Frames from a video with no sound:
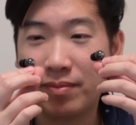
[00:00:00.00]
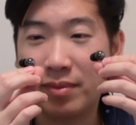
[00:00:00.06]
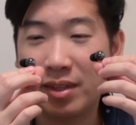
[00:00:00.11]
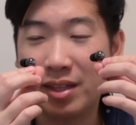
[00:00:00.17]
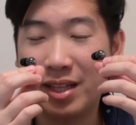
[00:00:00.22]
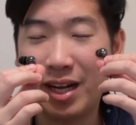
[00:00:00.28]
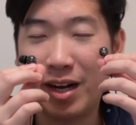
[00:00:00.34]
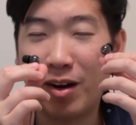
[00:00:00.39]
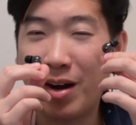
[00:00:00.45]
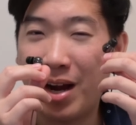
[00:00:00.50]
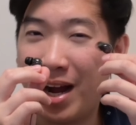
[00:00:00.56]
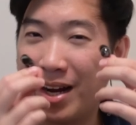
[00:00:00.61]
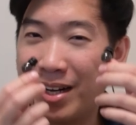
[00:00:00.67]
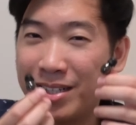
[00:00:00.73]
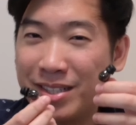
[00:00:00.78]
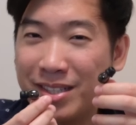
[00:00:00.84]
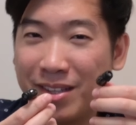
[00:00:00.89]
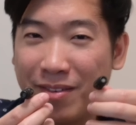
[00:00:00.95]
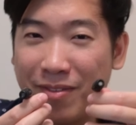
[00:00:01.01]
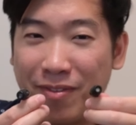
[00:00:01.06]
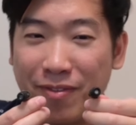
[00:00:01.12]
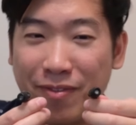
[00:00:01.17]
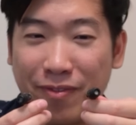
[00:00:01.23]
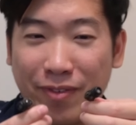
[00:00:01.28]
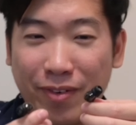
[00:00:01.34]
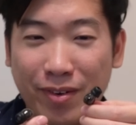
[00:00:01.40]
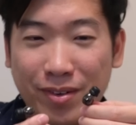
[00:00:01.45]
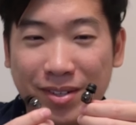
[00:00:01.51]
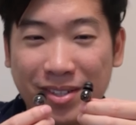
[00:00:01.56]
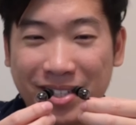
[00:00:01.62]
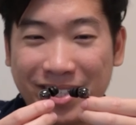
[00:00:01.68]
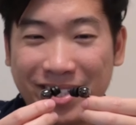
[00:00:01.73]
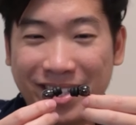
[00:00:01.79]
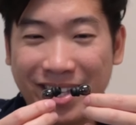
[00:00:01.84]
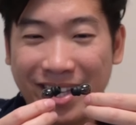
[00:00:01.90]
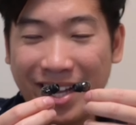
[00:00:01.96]
they're actually the
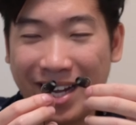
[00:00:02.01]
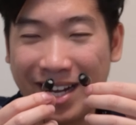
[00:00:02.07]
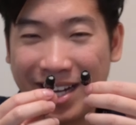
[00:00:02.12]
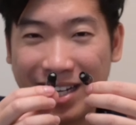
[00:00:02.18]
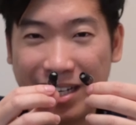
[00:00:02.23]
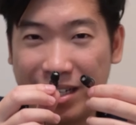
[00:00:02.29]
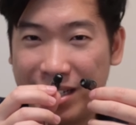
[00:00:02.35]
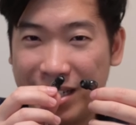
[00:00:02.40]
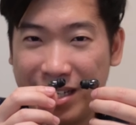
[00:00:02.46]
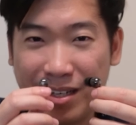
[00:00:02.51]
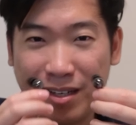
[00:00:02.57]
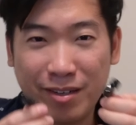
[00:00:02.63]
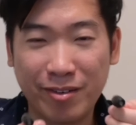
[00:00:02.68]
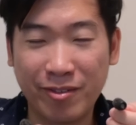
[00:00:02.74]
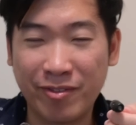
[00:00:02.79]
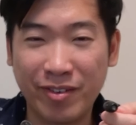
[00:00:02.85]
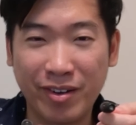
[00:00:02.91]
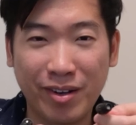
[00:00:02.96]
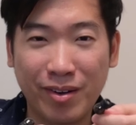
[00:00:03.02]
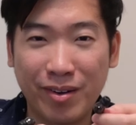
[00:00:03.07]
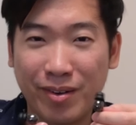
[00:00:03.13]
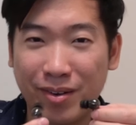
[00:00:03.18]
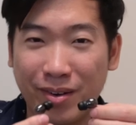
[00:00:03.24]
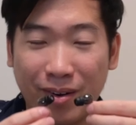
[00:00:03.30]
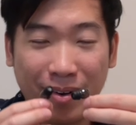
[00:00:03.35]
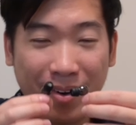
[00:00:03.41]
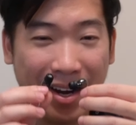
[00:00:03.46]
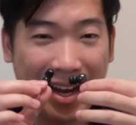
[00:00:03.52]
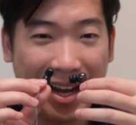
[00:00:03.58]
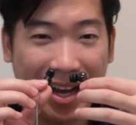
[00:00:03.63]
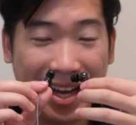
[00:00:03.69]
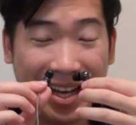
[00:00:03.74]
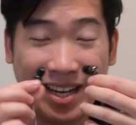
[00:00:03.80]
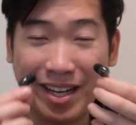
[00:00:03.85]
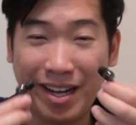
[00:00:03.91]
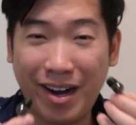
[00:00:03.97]
first like earphone or
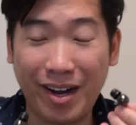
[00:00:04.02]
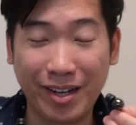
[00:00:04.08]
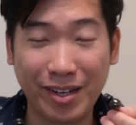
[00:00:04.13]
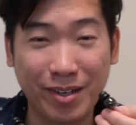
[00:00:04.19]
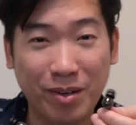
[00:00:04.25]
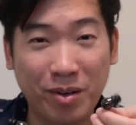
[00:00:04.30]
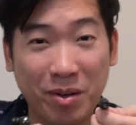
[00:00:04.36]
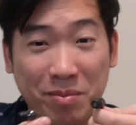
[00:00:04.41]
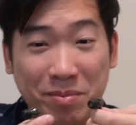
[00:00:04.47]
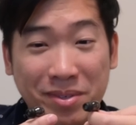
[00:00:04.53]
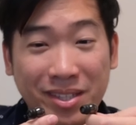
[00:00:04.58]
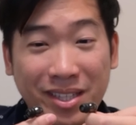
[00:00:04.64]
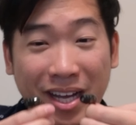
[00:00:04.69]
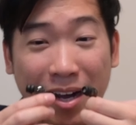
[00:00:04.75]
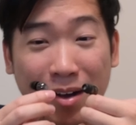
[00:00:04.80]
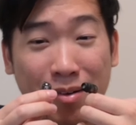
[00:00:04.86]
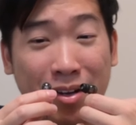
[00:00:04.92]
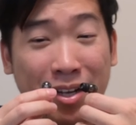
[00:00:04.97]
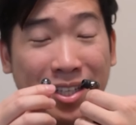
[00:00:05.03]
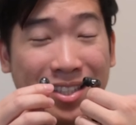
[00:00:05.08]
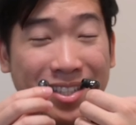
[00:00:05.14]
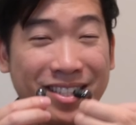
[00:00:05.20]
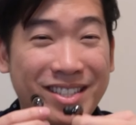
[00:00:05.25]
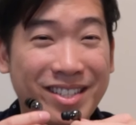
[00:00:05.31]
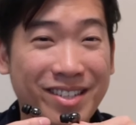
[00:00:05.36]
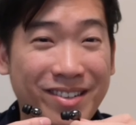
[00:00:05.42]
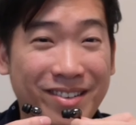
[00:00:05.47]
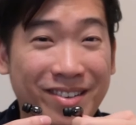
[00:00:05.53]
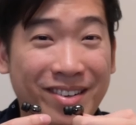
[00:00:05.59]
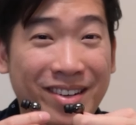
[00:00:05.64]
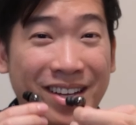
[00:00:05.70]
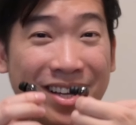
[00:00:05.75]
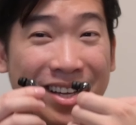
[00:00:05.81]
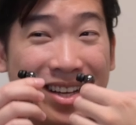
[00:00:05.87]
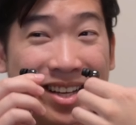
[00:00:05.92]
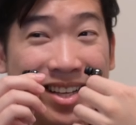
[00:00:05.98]
any audio equipment that I would consider
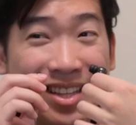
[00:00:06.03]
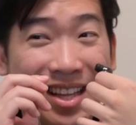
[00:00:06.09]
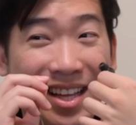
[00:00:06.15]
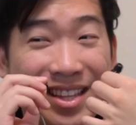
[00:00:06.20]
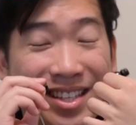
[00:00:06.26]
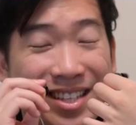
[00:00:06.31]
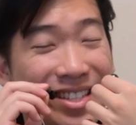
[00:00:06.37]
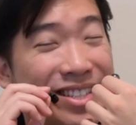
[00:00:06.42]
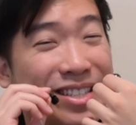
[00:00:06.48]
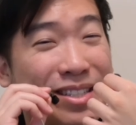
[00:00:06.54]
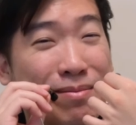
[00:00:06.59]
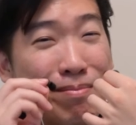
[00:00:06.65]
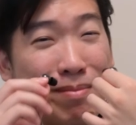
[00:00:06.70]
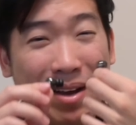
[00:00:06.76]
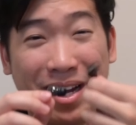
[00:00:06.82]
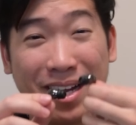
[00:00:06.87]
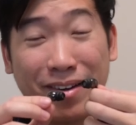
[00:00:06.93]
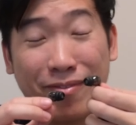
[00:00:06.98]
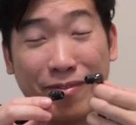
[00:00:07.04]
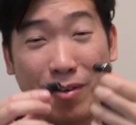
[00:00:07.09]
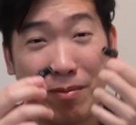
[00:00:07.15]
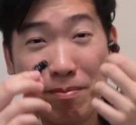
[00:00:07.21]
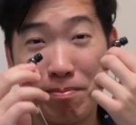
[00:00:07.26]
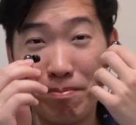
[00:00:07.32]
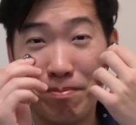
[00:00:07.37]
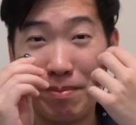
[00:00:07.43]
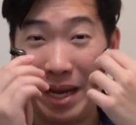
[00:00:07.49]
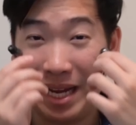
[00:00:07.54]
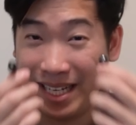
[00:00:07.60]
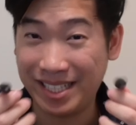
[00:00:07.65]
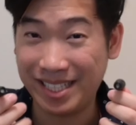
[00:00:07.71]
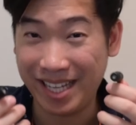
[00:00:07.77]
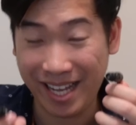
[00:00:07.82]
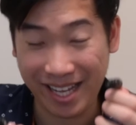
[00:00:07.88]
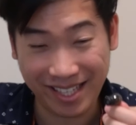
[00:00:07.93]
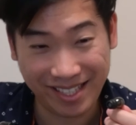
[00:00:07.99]
that this is made for
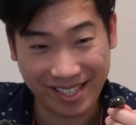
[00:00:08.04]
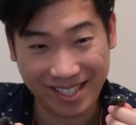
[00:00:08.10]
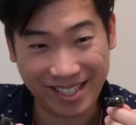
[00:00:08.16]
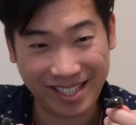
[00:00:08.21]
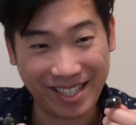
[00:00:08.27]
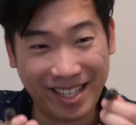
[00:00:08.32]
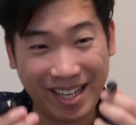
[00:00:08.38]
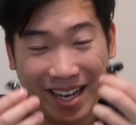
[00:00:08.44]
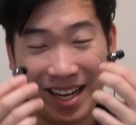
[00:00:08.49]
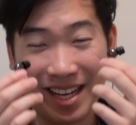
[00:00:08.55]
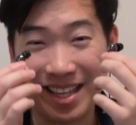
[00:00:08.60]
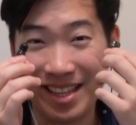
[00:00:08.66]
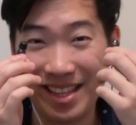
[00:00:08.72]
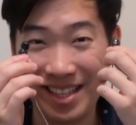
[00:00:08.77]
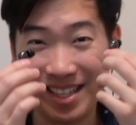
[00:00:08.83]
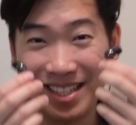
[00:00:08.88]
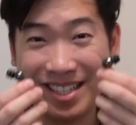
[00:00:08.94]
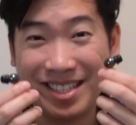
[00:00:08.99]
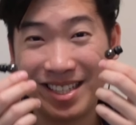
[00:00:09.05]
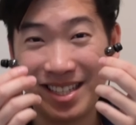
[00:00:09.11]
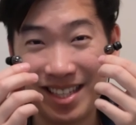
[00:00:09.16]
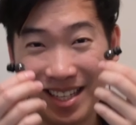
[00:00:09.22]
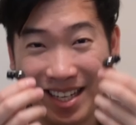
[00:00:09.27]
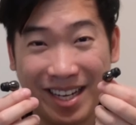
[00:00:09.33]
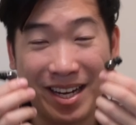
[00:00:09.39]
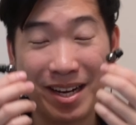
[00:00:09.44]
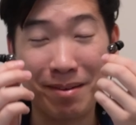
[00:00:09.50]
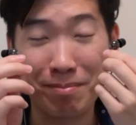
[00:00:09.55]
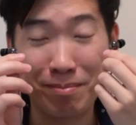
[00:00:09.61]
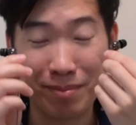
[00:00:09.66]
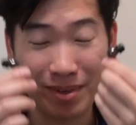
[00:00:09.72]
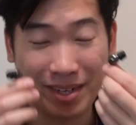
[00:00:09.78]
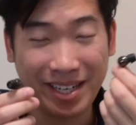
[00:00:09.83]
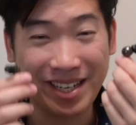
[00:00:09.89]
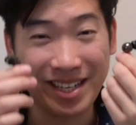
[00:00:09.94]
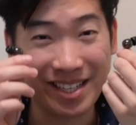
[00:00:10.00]
bass heads. Like, this thing
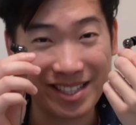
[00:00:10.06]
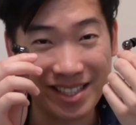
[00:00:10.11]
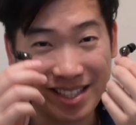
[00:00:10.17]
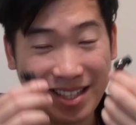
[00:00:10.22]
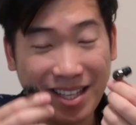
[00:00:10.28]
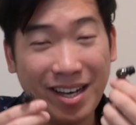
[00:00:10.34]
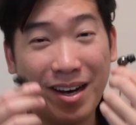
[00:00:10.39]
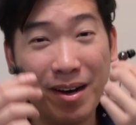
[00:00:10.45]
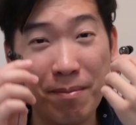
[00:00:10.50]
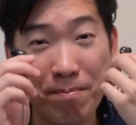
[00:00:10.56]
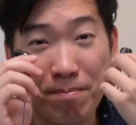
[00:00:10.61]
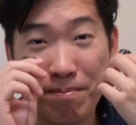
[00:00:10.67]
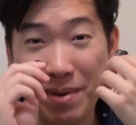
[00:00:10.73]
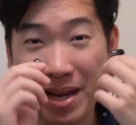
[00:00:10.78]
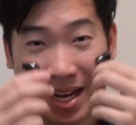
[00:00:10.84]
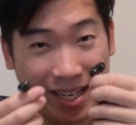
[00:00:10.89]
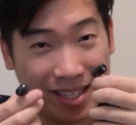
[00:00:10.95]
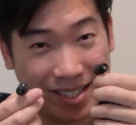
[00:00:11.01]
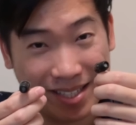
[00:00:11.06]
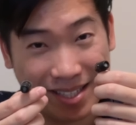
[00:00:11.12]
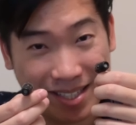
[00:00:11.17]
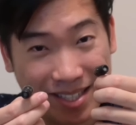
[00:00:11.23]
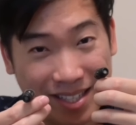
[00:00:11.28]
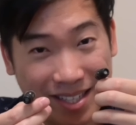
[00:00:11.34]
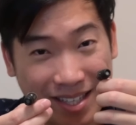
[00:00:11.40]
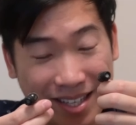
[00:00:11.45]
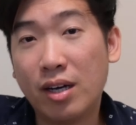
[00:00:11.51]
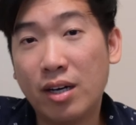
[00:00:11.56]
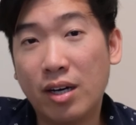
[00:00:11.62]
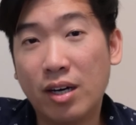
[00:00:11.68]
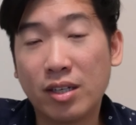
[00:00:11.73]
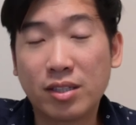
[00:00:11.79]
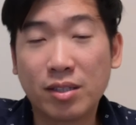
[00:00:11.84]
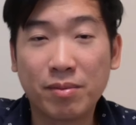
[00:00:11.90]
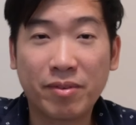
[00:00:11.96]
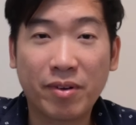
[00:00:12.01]
brings the bass.
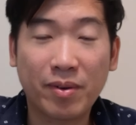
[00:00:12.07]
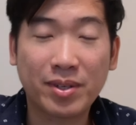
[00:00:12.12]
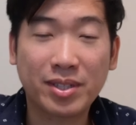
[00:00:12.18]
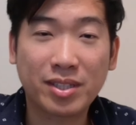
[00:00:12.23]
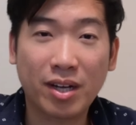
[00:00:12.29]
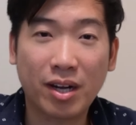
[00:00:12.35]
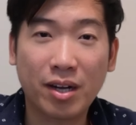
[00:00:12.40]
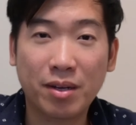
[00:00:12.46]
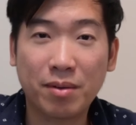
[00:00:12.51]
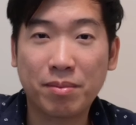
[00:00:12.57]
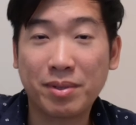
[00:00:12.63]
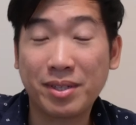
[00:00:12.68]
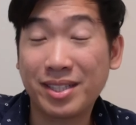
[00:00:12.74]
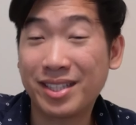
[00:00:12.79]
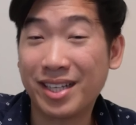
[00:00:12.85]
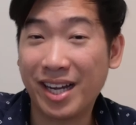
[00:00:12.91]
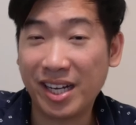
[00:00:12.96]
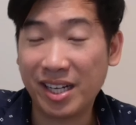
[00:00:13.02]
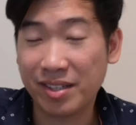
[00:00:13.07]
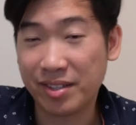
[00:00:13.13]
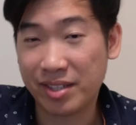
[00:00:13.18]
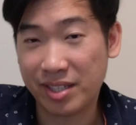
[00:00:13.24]
Also, before we start, please like and